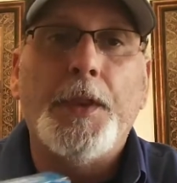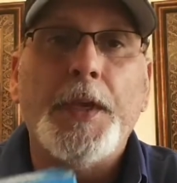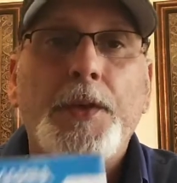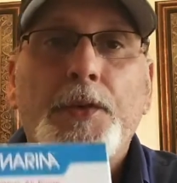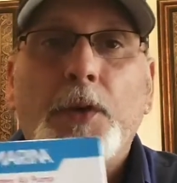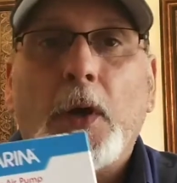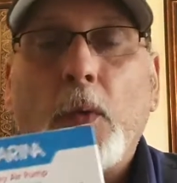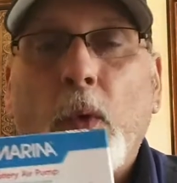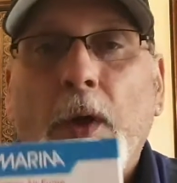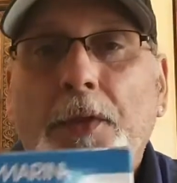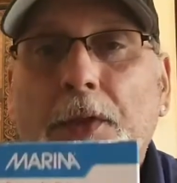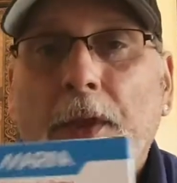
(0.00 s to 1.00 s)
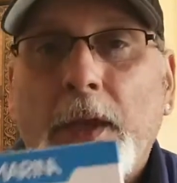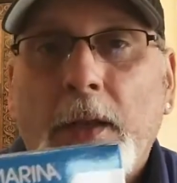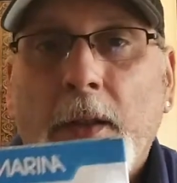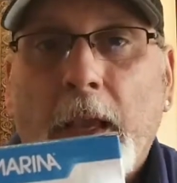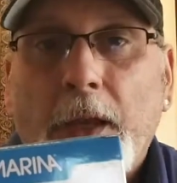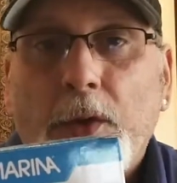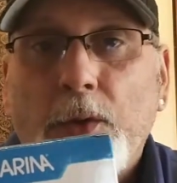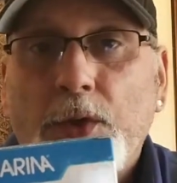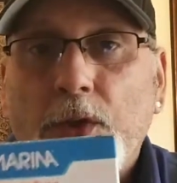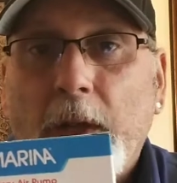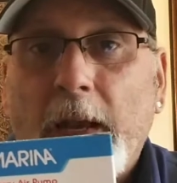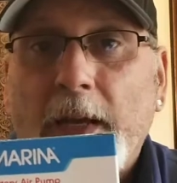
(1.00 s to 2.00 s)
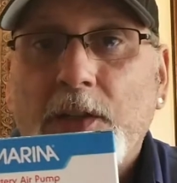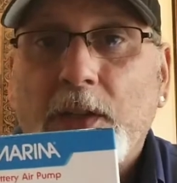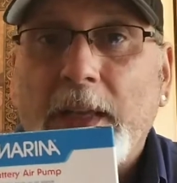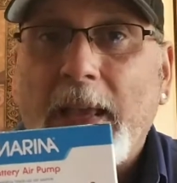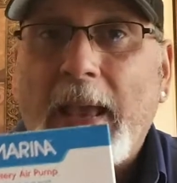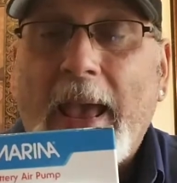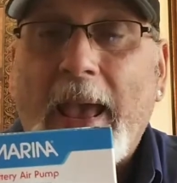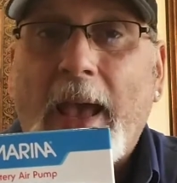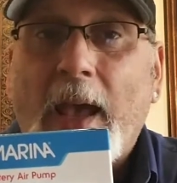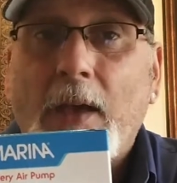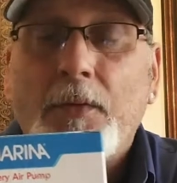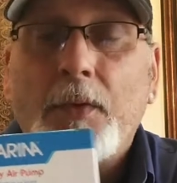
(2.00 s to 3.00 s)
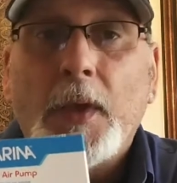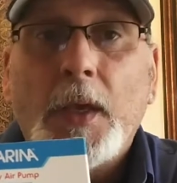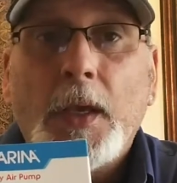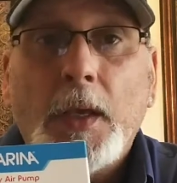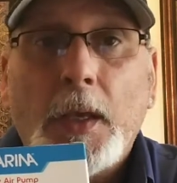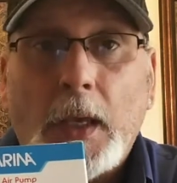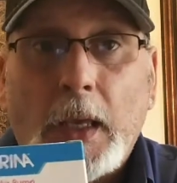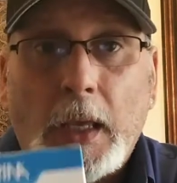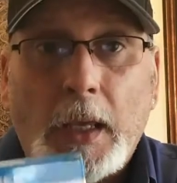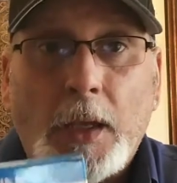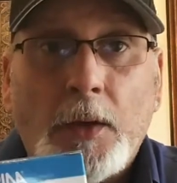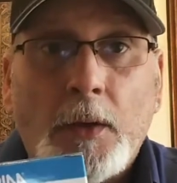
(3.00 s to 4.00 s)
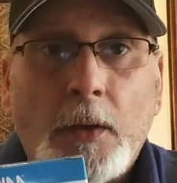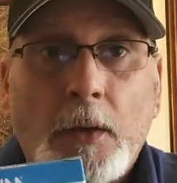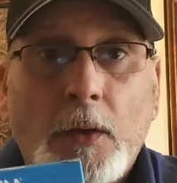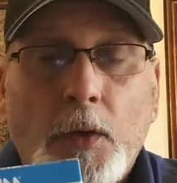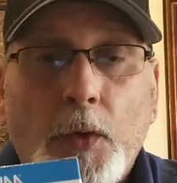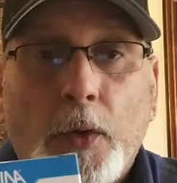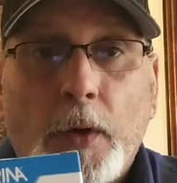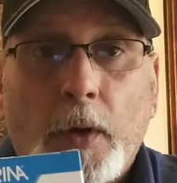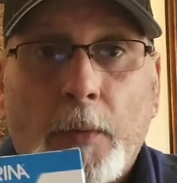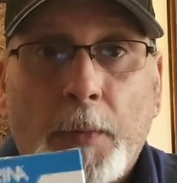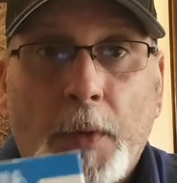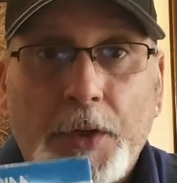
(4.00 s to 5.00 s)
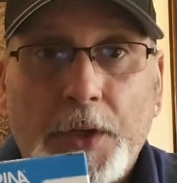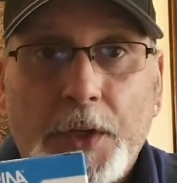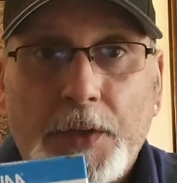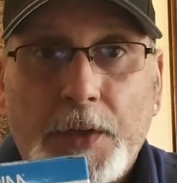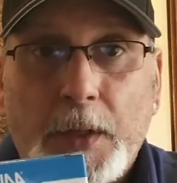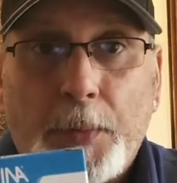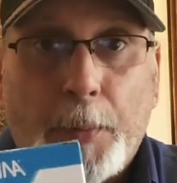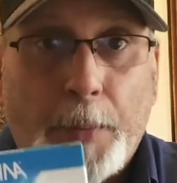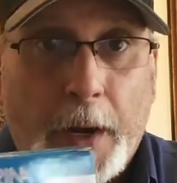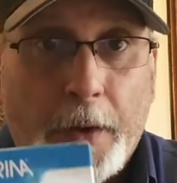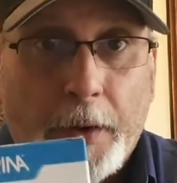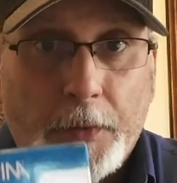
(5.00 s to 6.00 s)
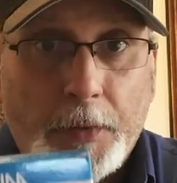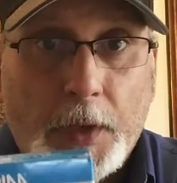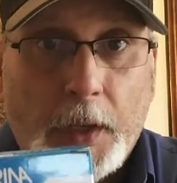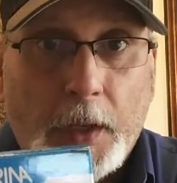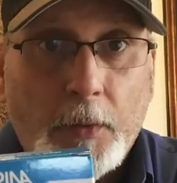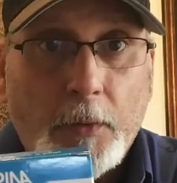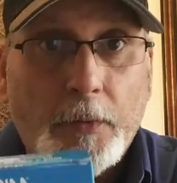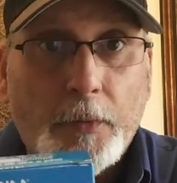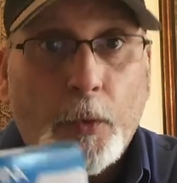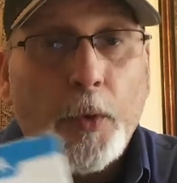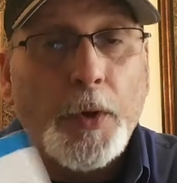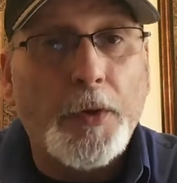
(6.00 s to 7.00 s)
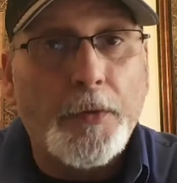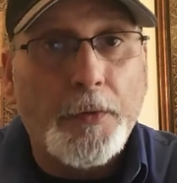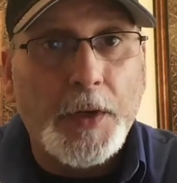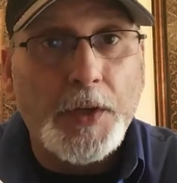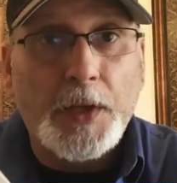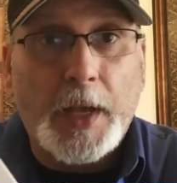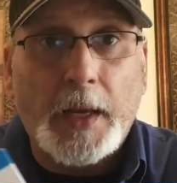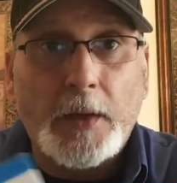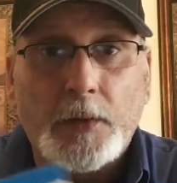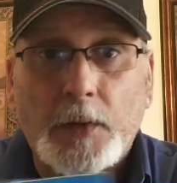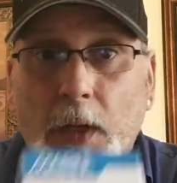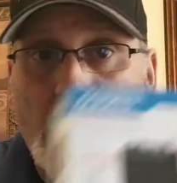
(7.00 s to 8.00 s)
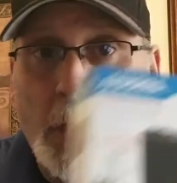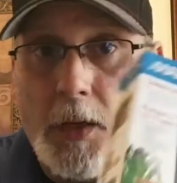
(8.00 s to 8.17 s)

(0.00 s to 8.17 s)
These are one thing that you should actually have in your emergency preparedness kit for your fish tanks.